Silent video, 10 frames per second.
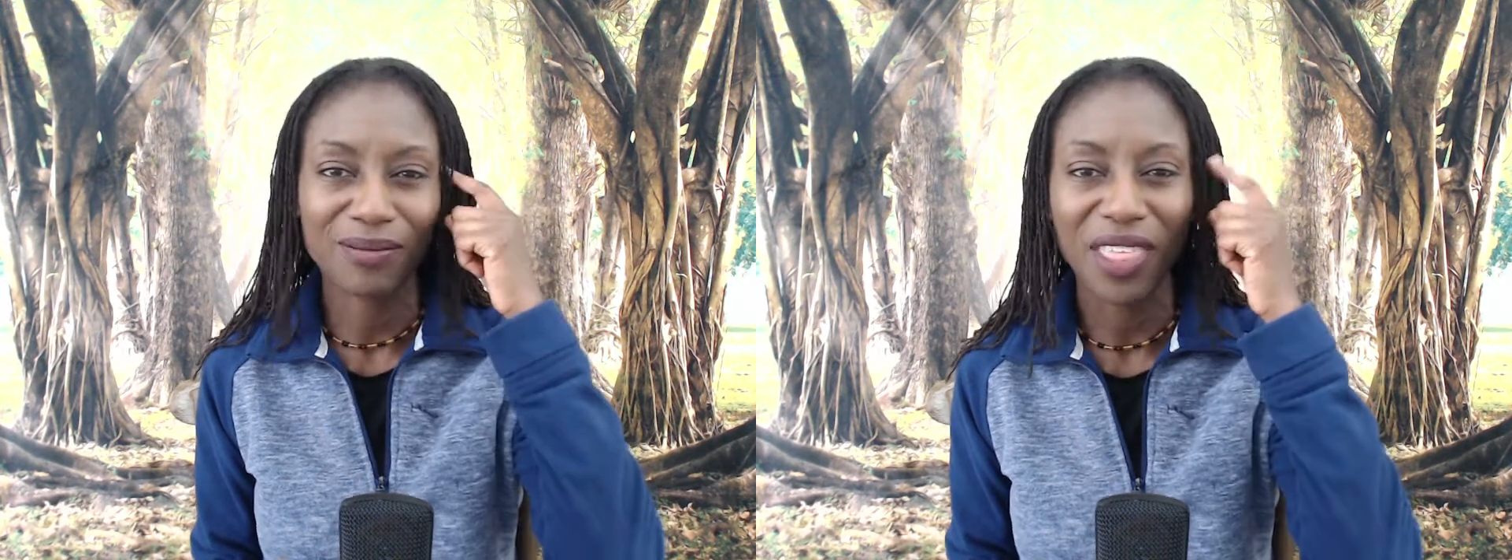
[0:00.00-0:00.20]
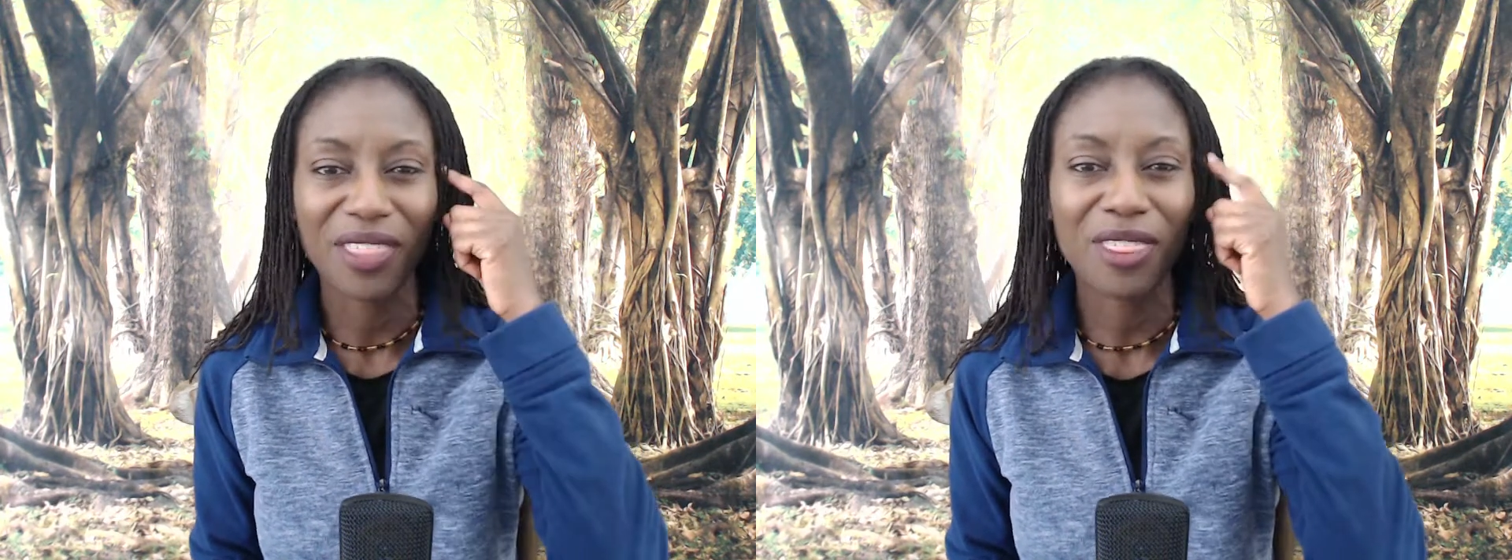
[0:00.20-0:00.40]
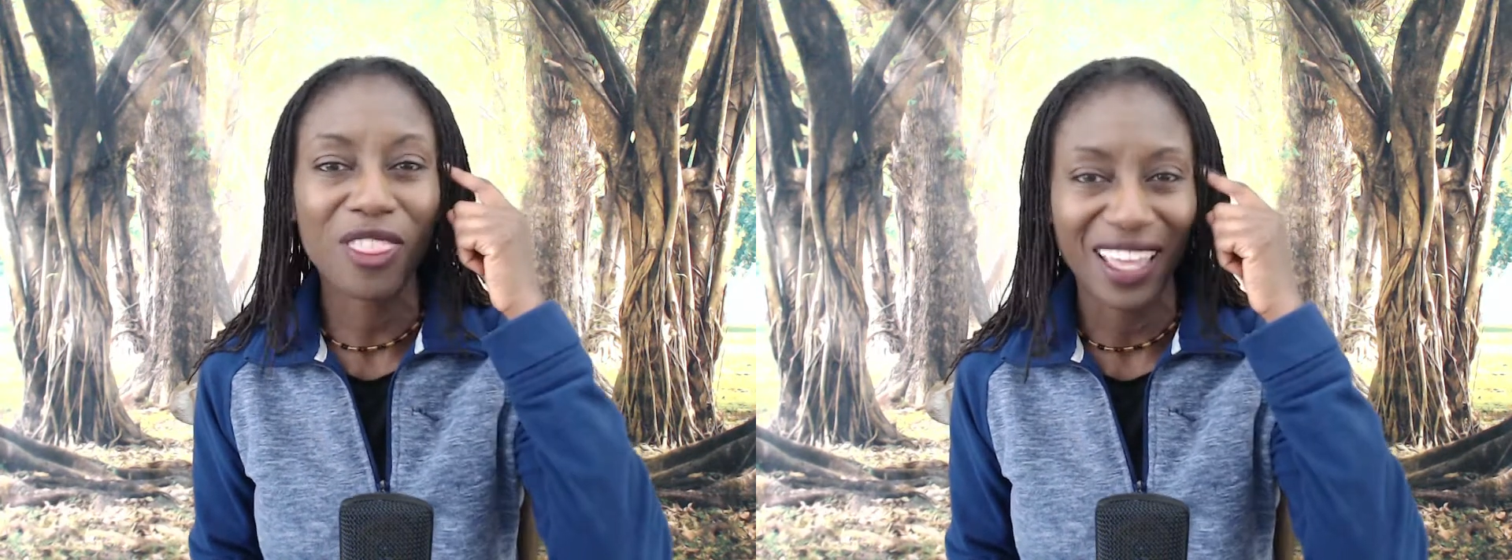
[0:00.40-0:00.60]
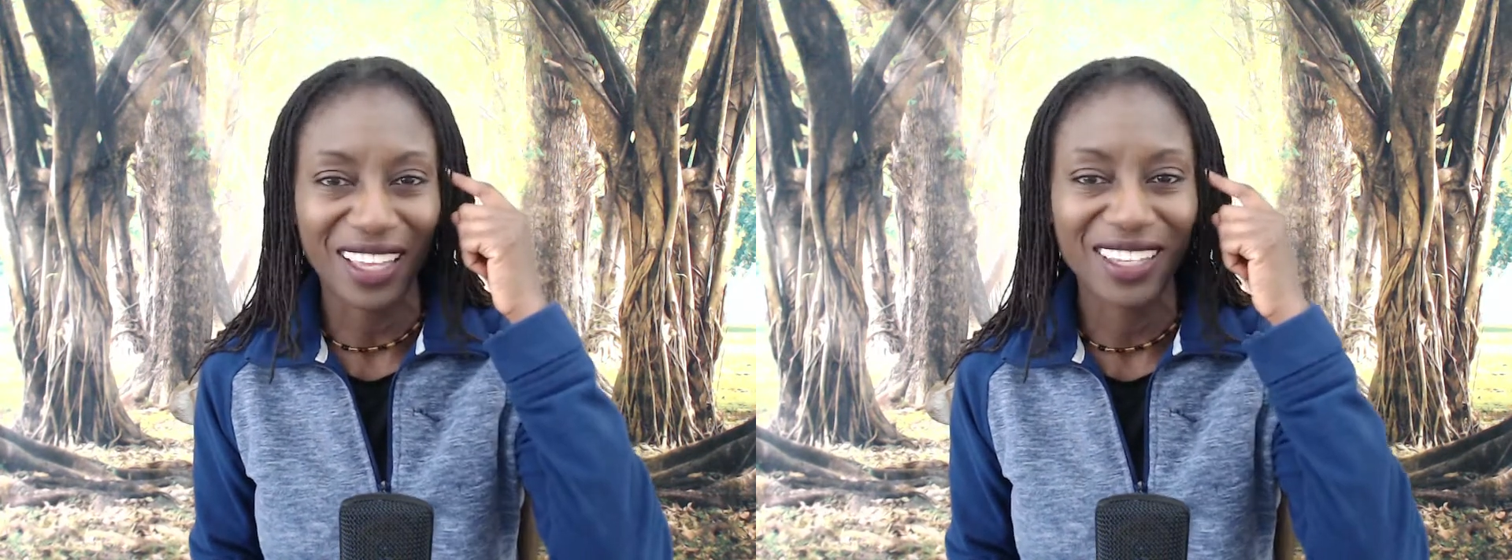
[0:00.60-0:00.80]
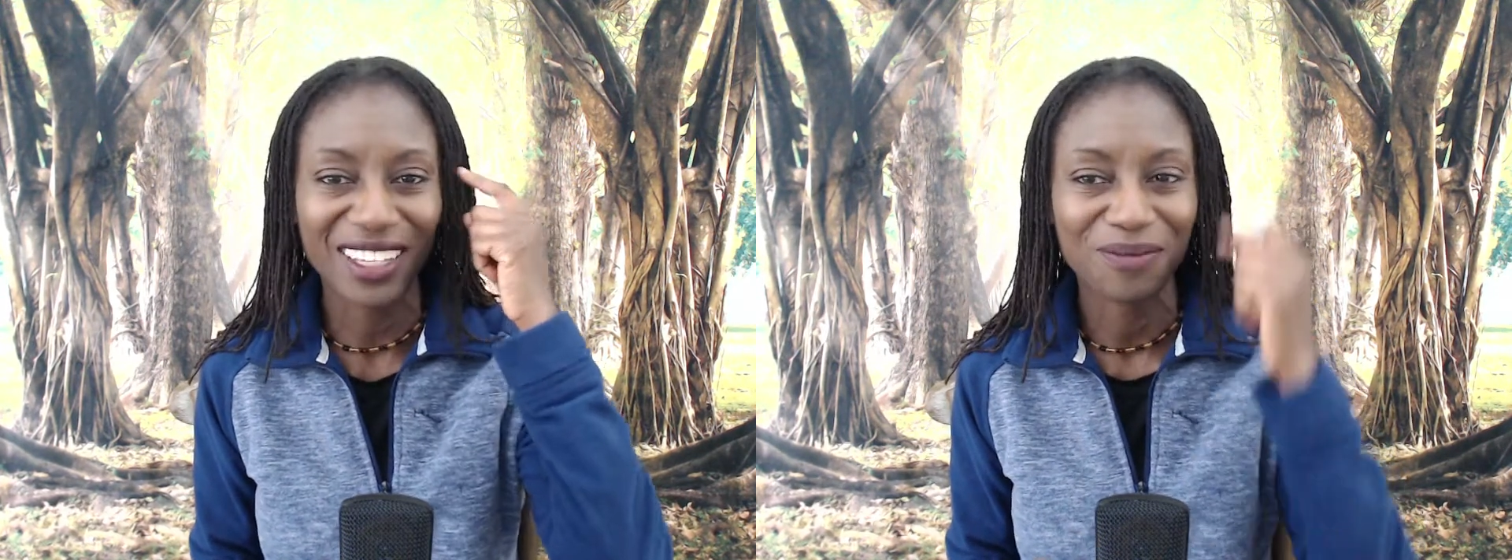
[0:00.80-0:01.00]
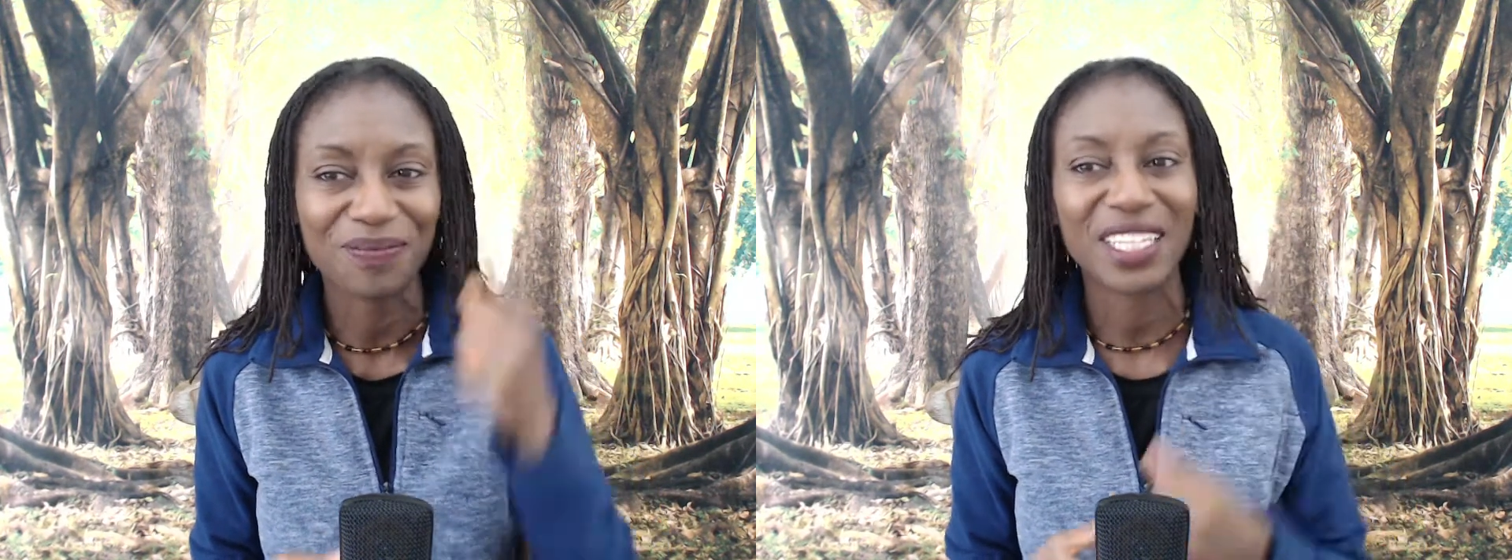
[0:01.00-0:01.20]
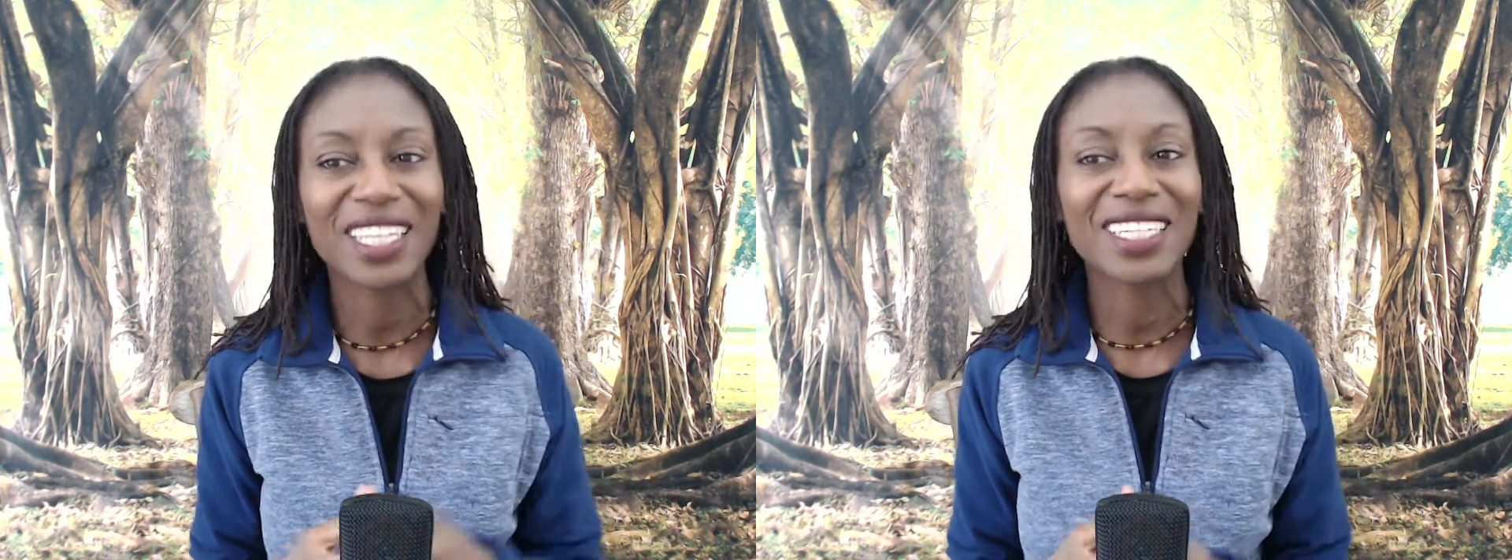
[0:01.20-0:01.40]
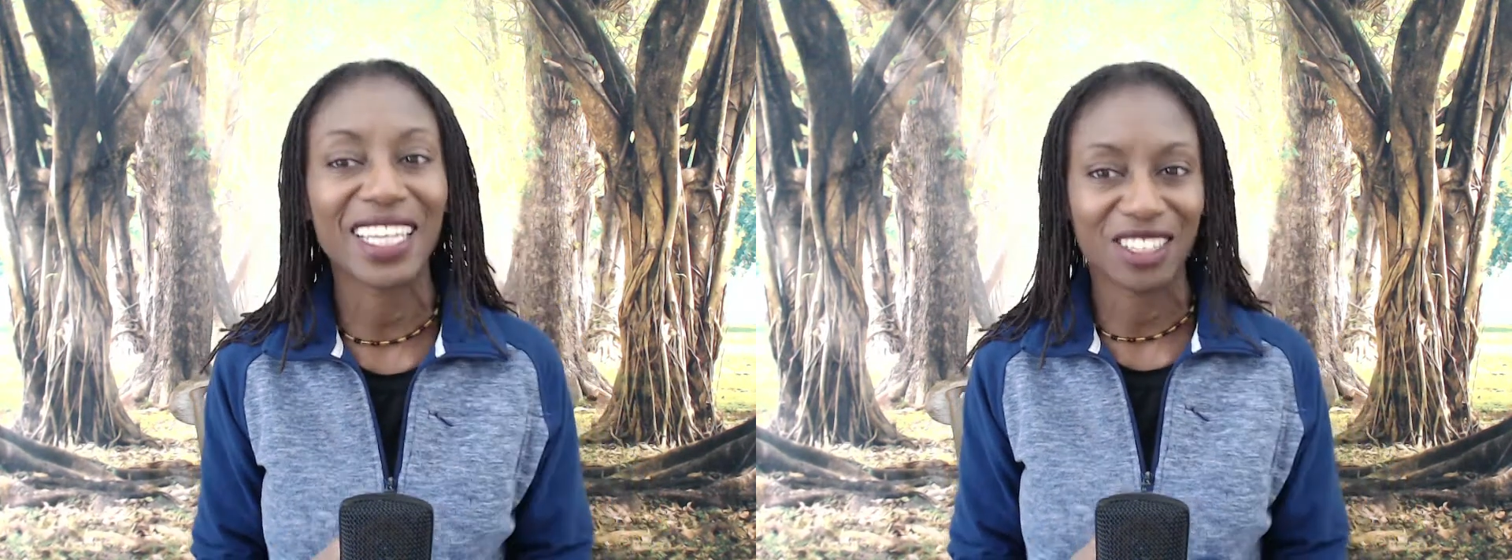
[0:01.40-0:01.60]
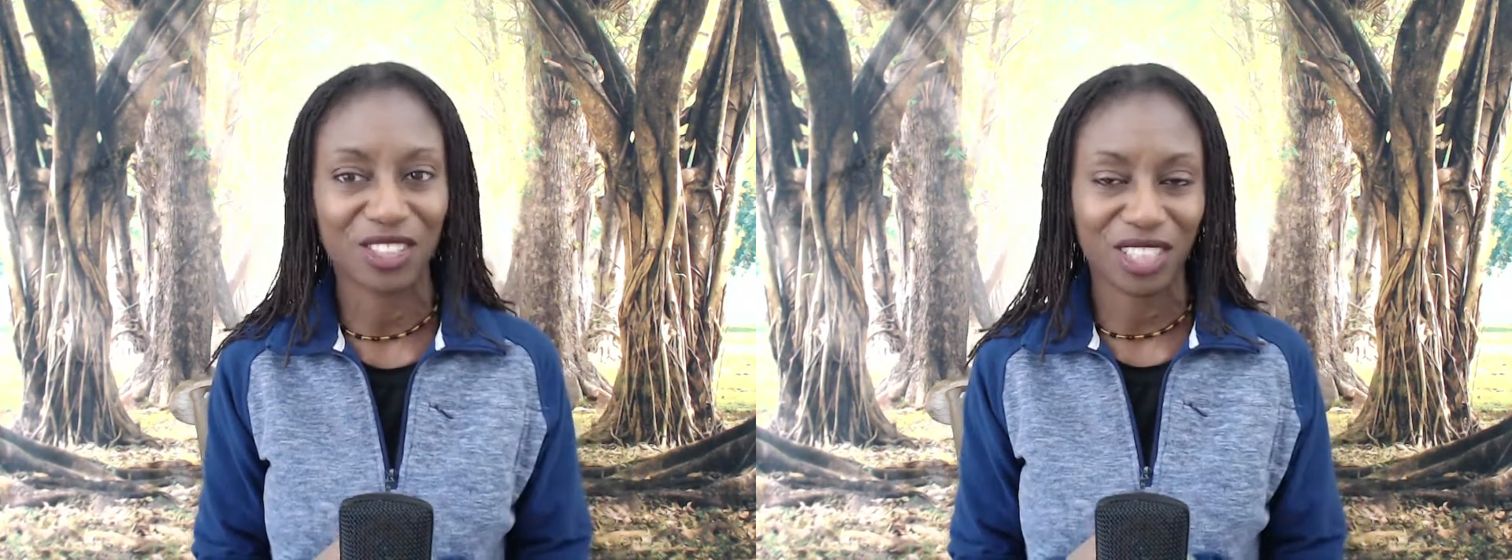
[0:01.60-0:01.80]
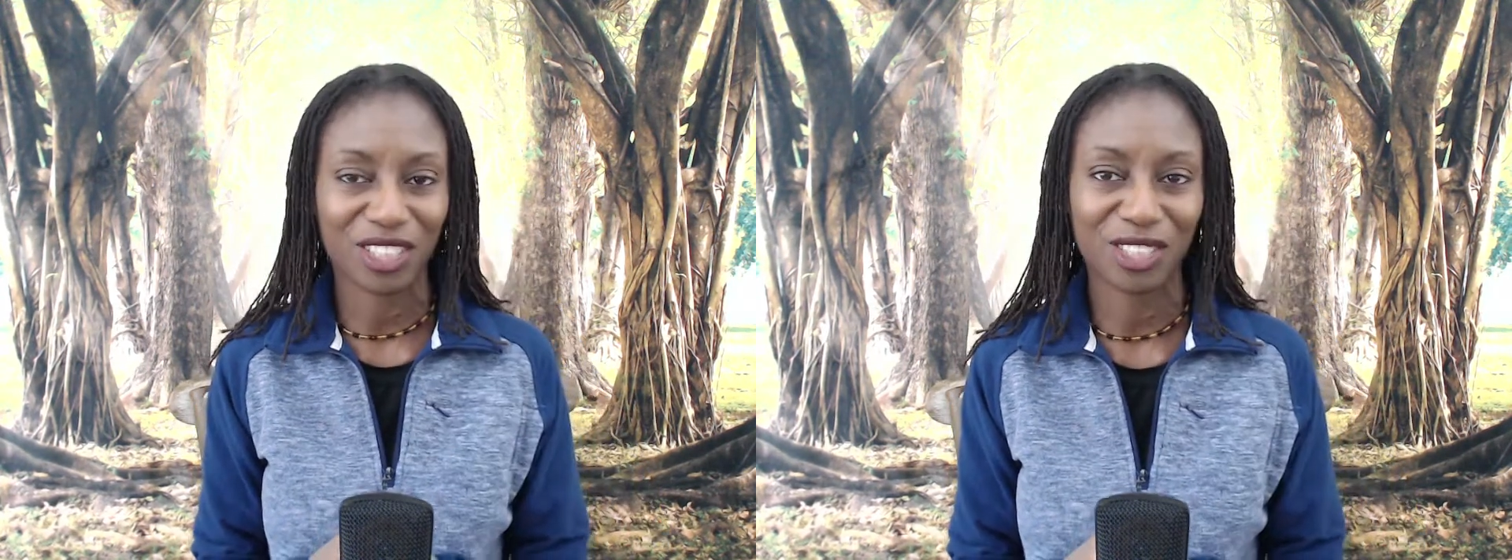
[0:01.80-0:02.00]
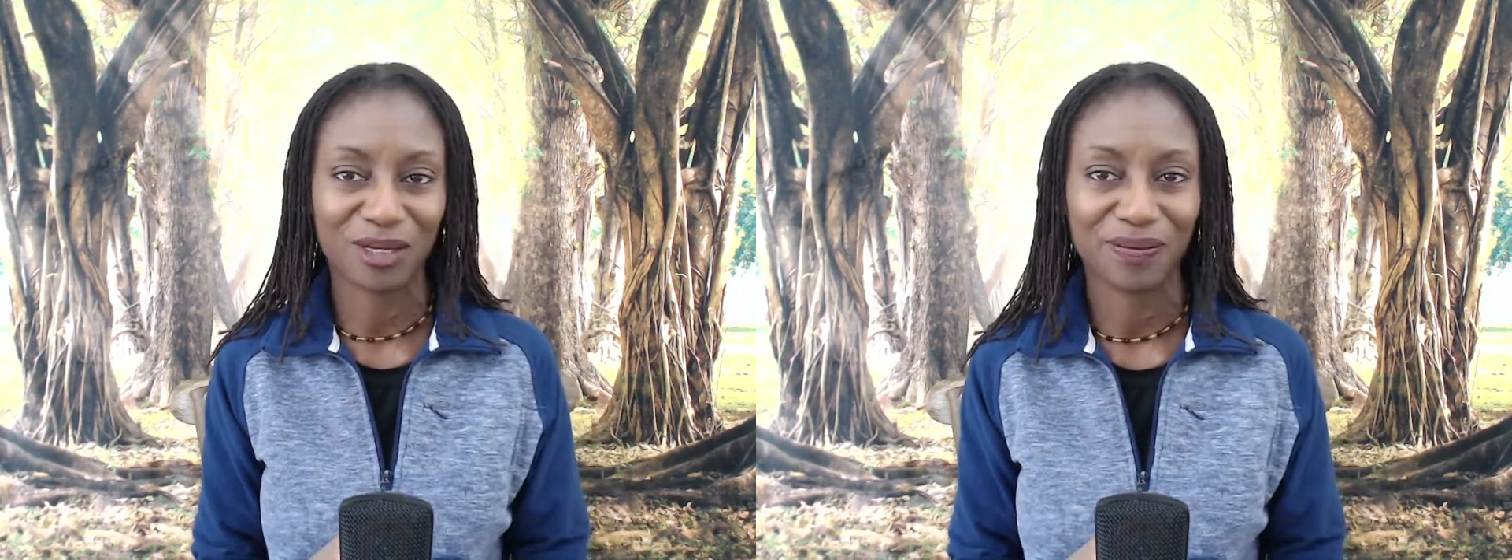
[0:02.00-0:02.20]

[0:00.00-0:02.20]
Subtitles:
think in English.